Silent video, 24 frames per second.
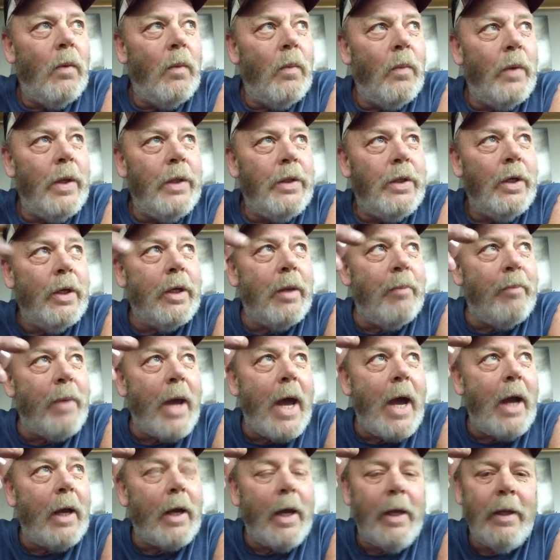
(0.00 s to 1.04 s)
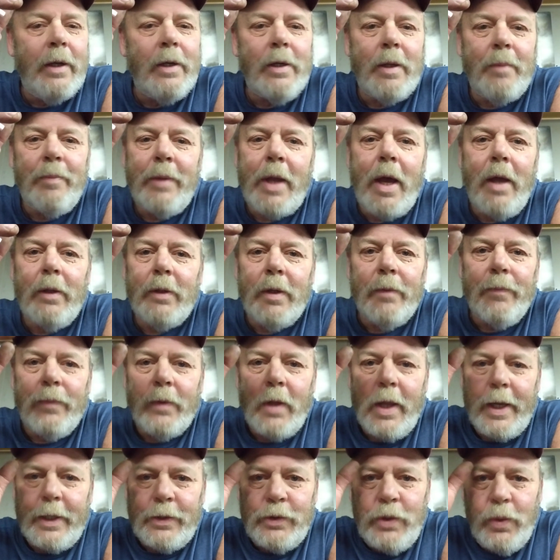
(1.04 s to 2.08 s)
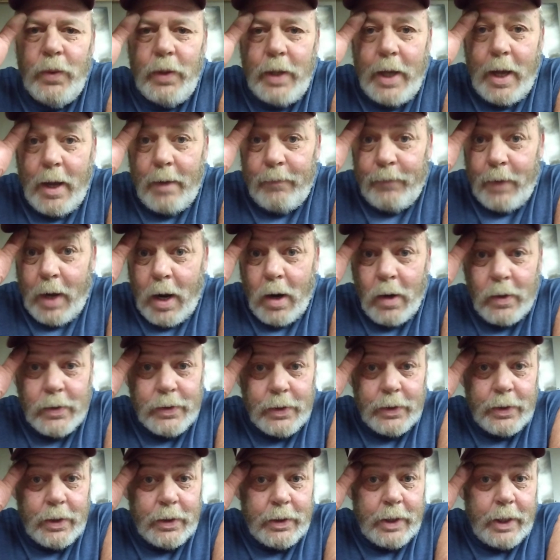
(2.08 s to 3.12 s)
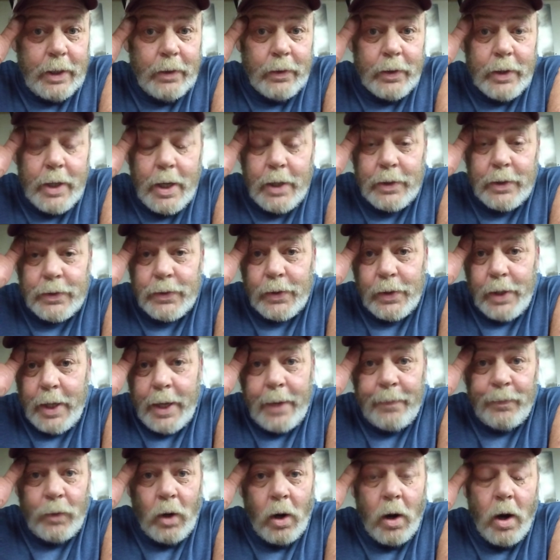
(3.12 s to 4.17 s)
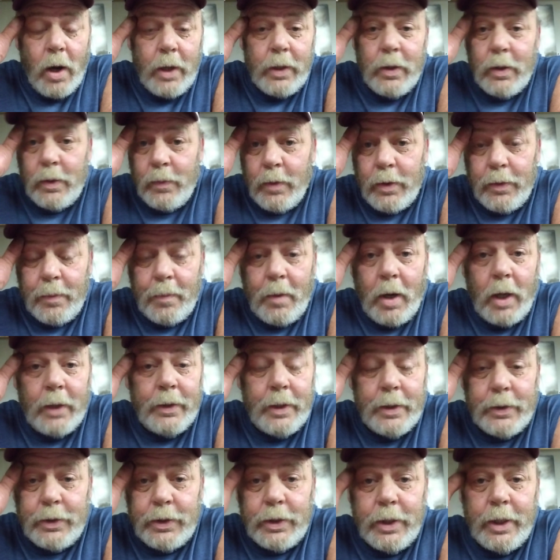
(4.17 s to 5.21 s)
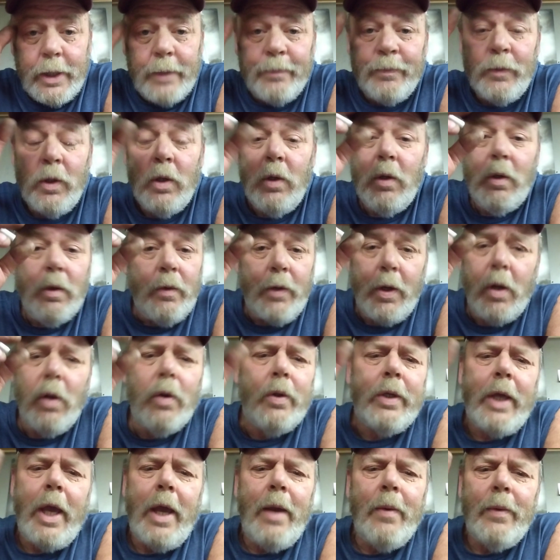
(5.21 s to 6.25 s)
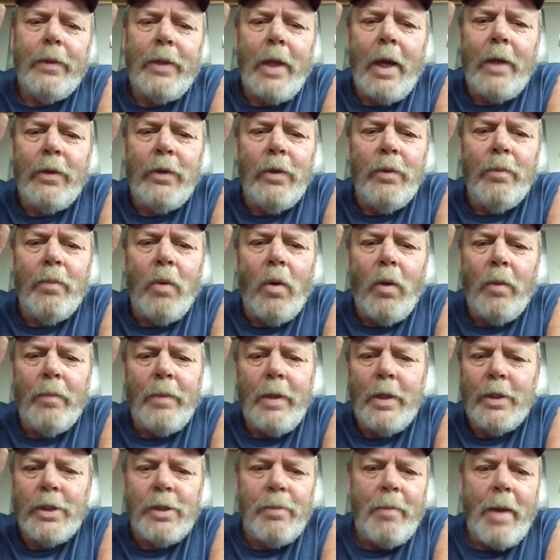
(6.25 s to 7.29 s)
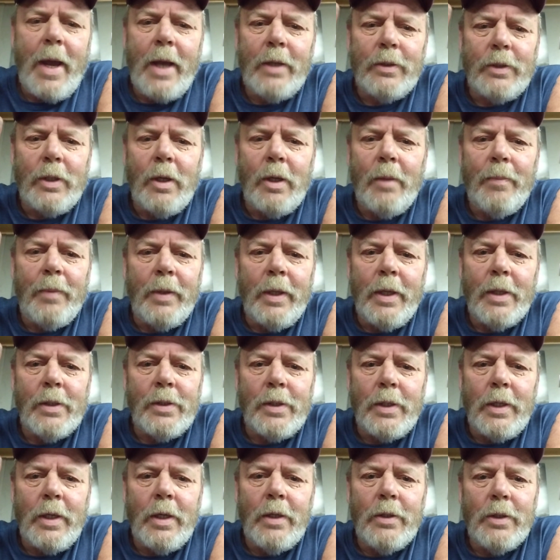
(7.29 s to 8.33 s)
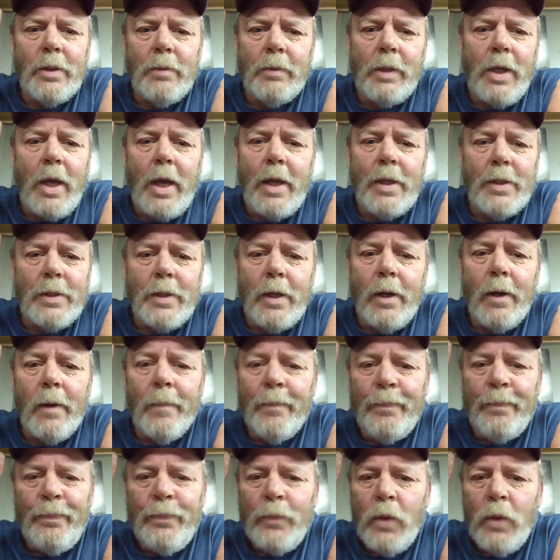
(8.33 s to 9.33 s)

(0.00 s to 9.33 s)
We took it back. I ended up down there for like 2.5 hours at the dealer yesterday, arguing with them on this shit. They're okay with that U-bolt being smashed up against the engine case there.